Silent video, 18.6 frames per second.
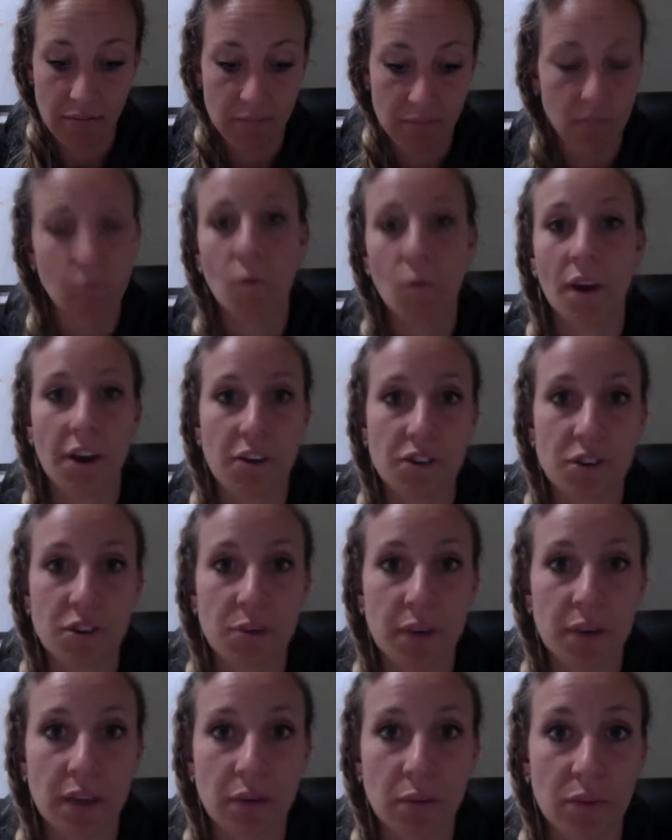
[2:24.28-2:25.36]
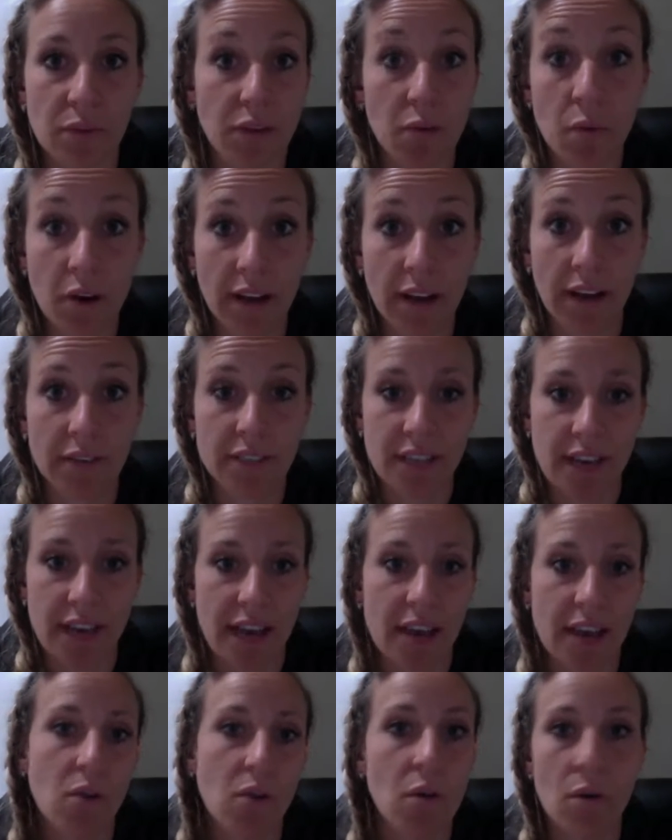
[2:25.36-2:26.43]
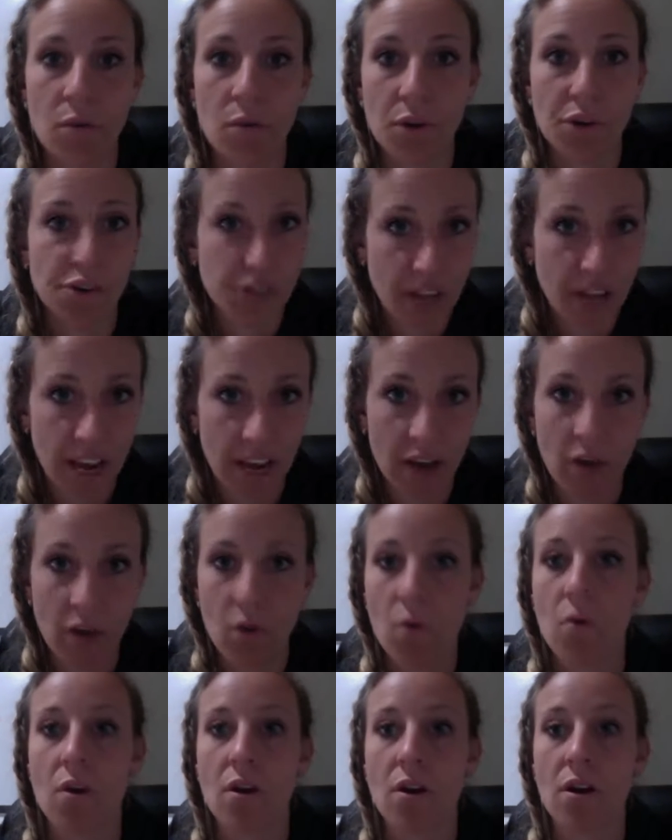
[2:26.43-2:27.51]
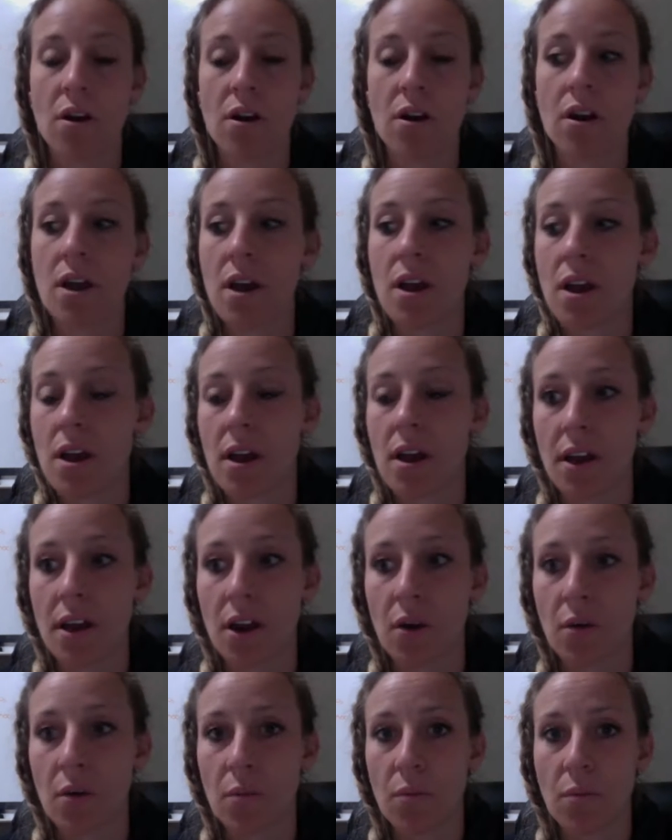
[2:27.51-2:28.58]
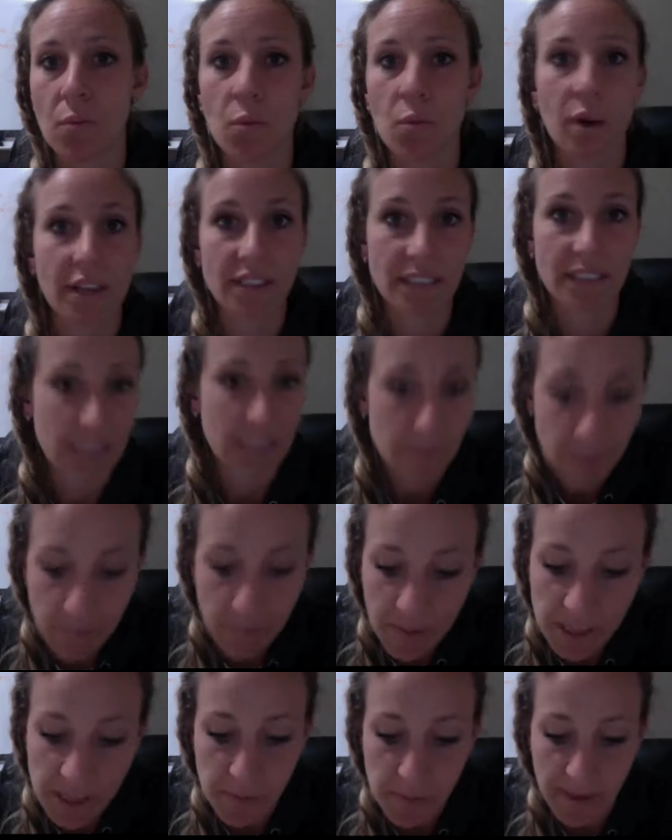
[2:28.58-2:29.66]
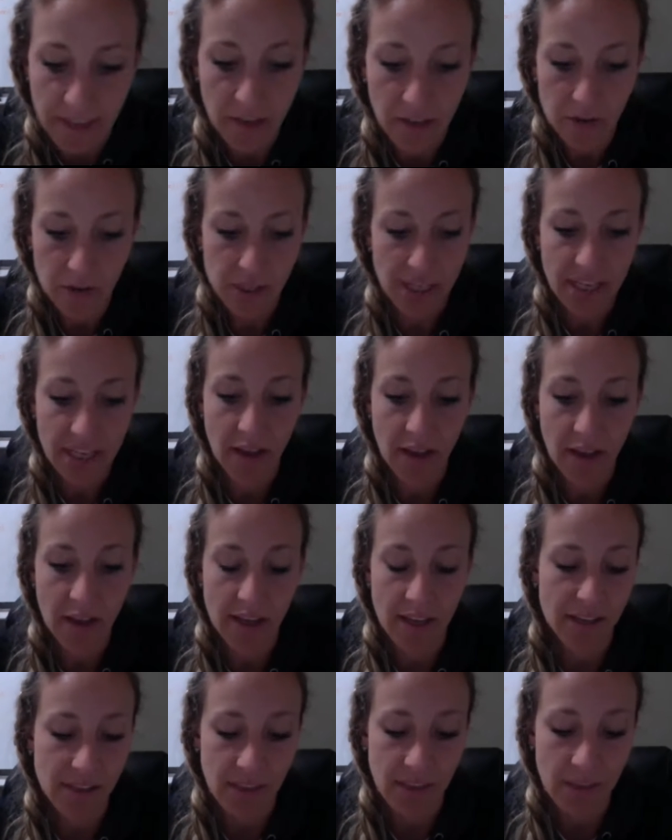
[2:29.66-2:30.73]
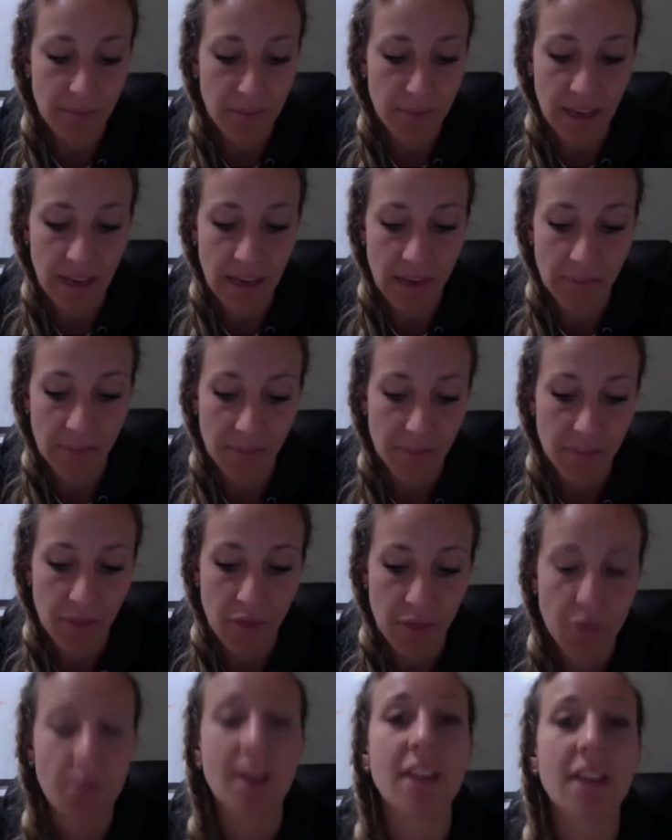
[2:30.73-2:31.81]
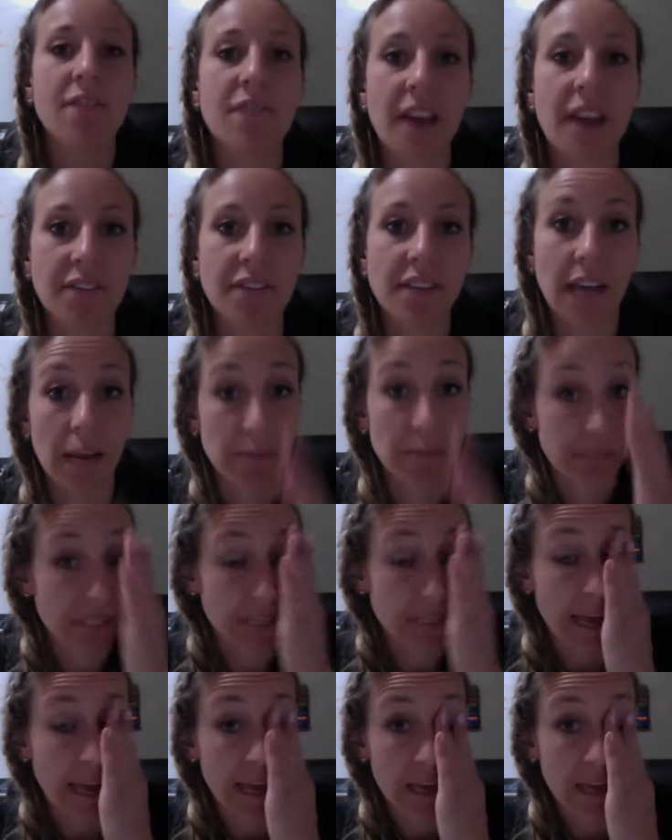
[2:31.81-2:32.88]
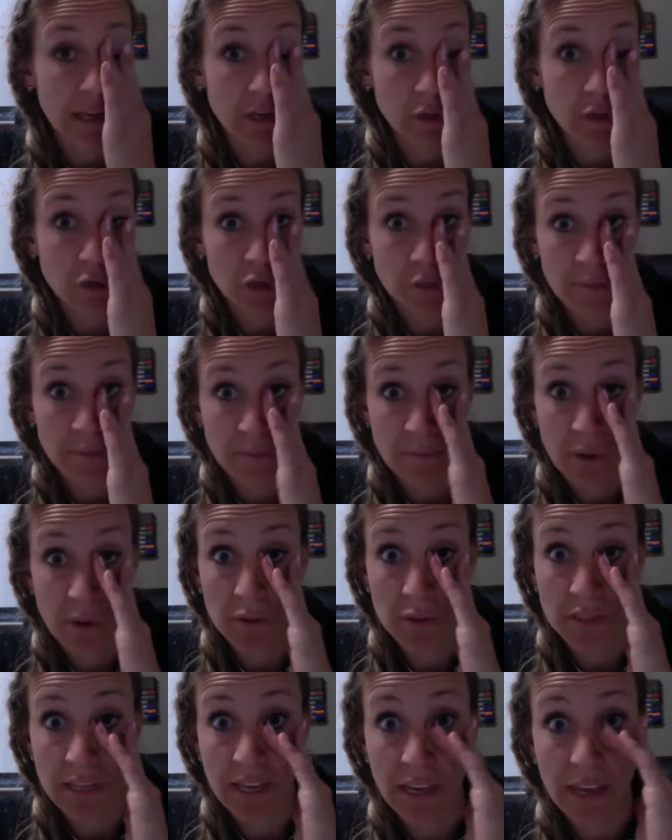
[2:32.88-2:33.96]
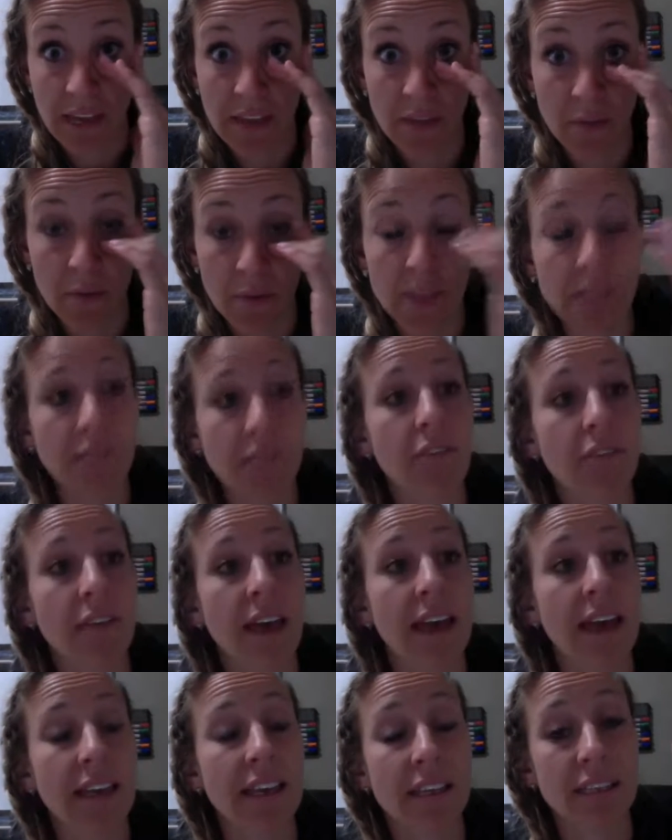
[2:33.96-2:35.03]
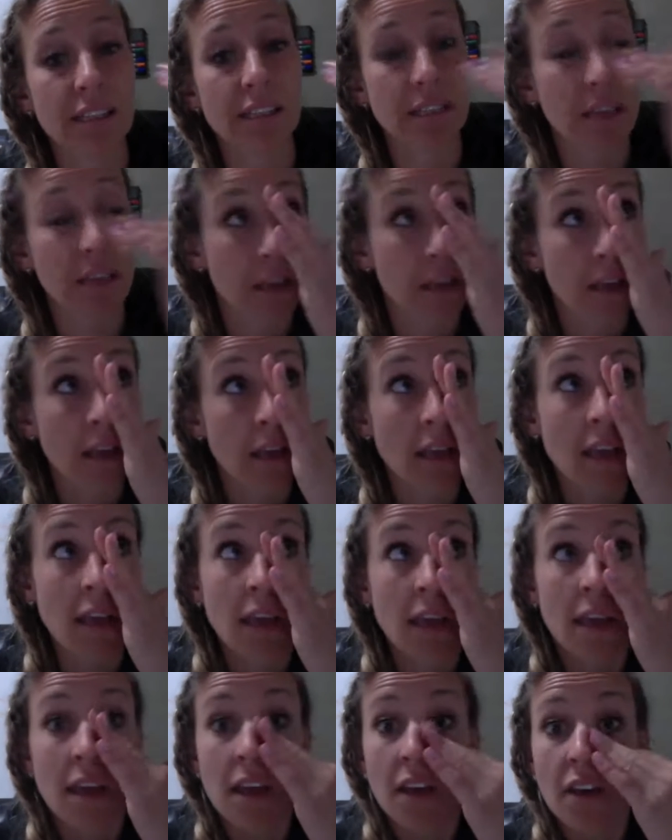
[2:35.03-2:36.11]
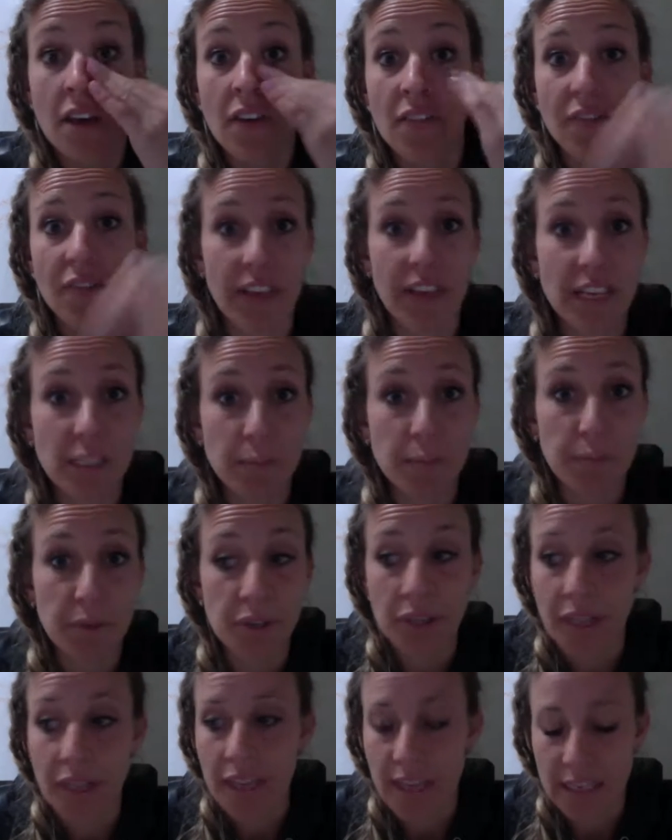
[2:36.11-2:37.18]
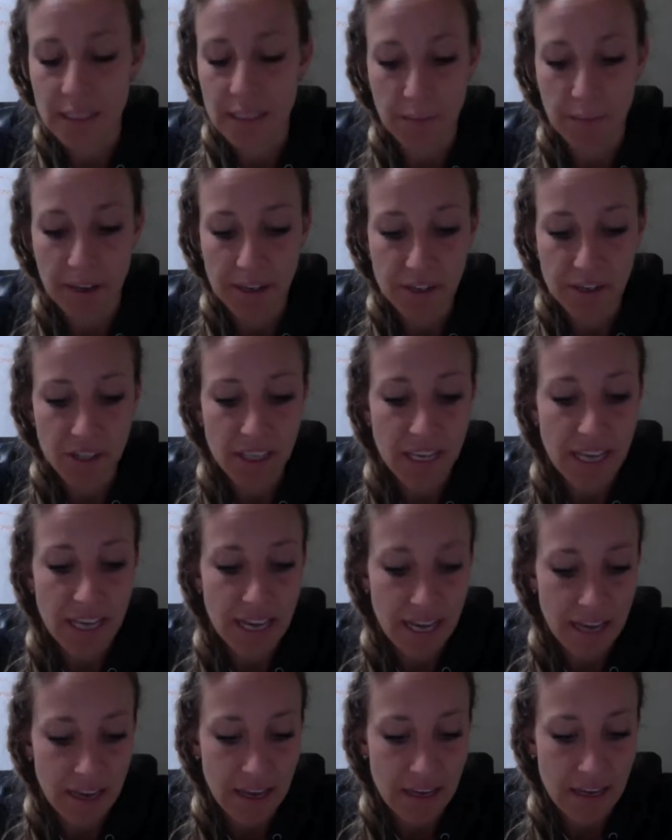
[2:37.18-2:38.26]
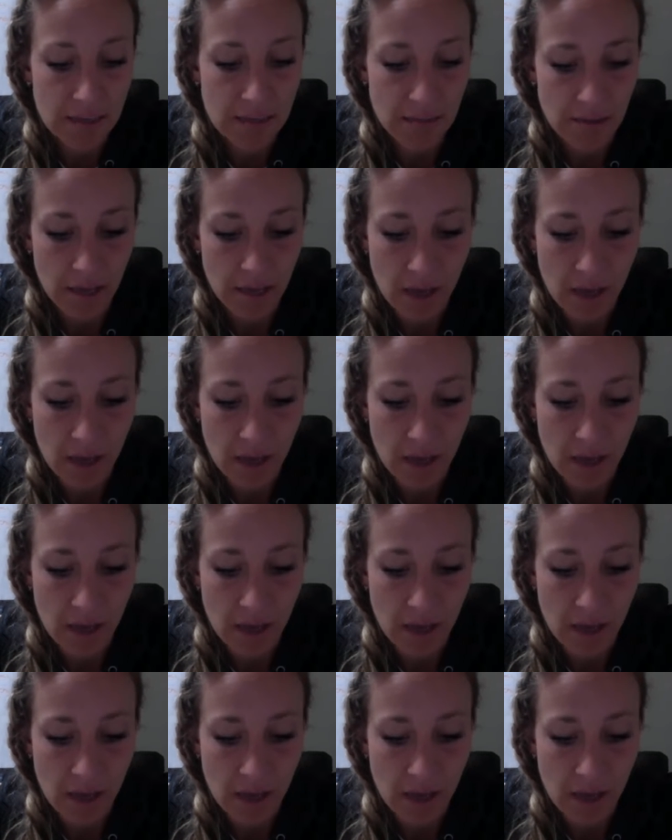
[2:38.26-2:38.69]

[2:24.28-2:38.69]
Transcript: what you're doing with your workout today, or your shake, or, what it's like to be a Beachbody coach. It can be 3 to 5 times a day you should be posting. And the reason for that is Facebook especially is,